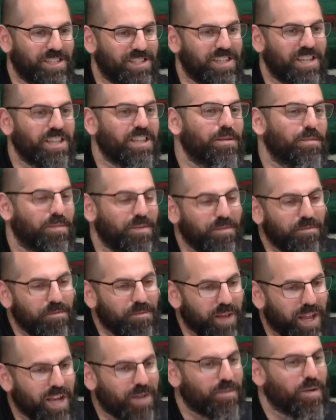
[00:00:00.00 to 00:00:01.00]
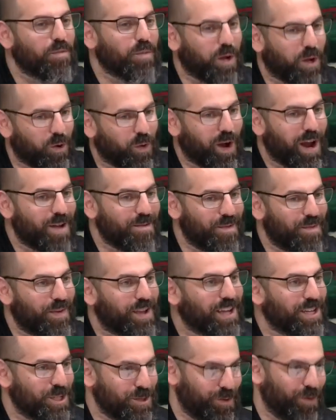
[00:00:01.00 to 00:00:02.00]
did the minimum requirement
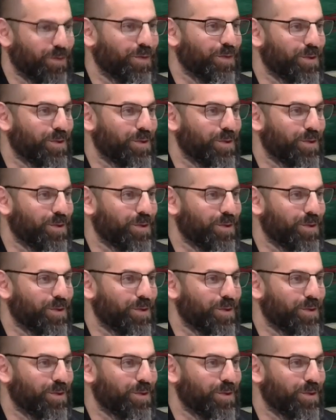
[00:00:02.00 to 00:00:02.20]
because you